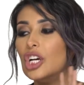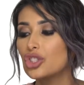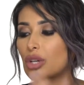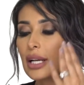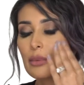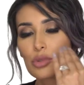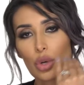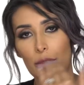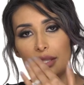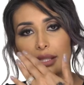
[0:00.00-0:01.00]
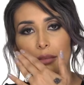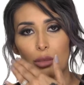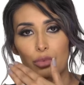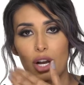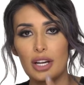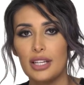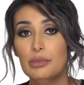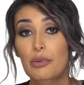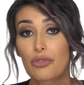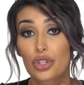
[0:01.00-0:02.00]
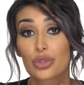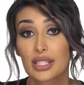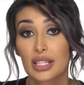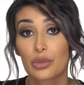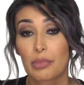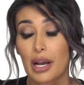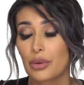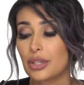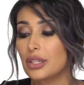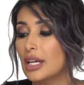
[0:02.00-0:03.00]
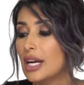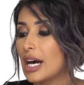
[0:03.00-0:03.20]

try absorbing some of the product before you set it with powder